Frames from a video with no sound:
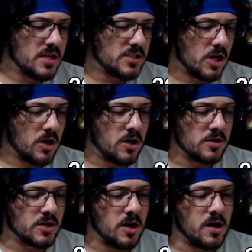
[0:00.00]
to
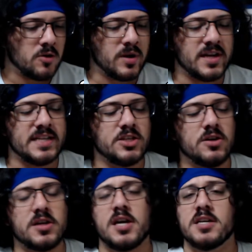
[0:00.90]
Hong Kong, where he
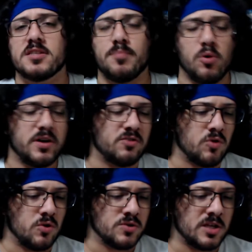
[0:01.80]
took supporting
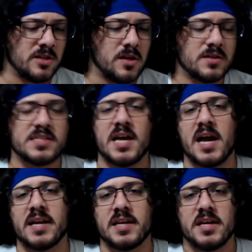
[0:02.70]
roles
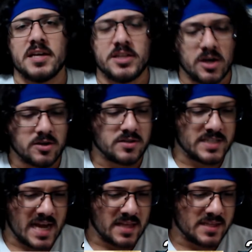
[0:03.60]
alongside younger
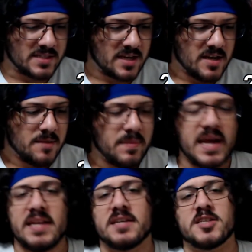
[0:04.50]
talent,
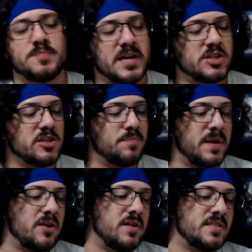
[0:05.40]
made a special
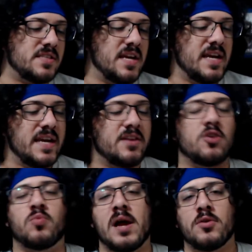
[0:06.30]
appearance in
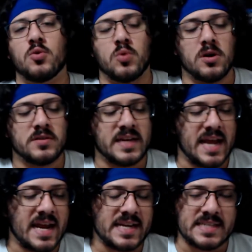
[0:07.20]
Around the World in
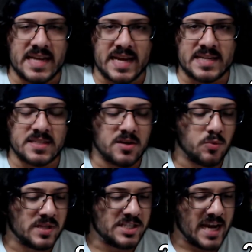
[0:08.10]
80 Days
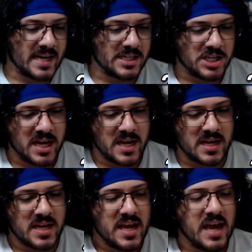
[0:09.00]
with Jackie
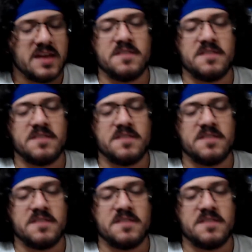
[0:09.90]
Chan, and